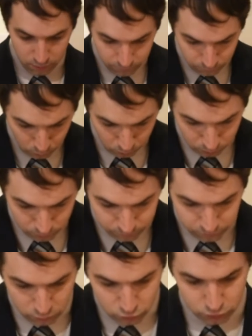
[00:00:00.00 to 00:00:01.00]
for
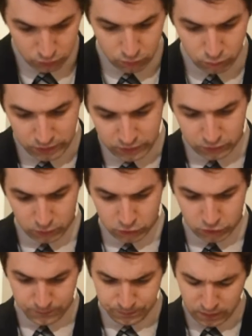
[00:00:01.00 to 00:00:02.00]
future
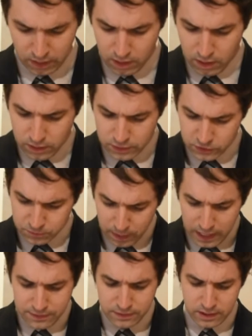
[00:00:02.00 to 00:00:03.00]
research.
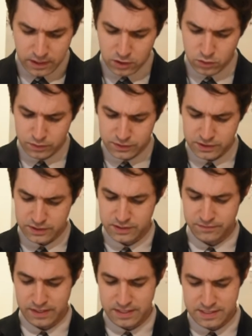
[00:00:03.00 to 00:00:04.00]
Despite the hindrances of a